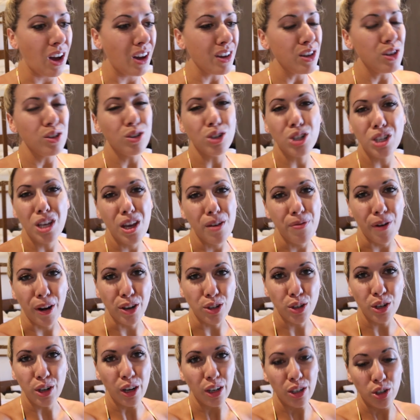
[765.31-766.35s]
usually if
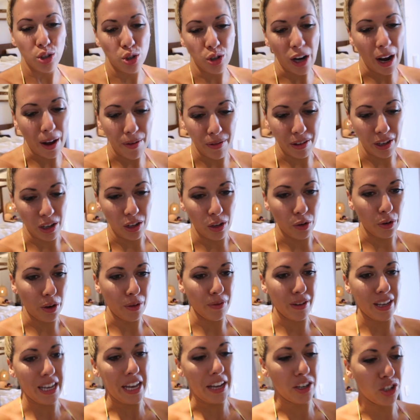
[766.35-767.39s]
Andre and I are just traveling alone
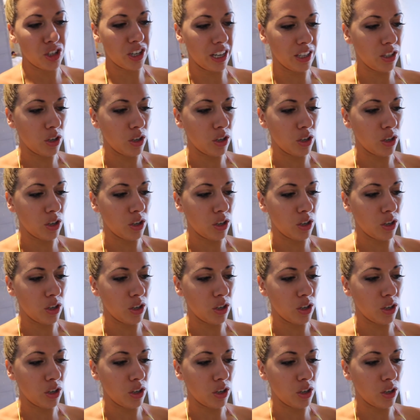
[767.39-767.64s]
on vacation,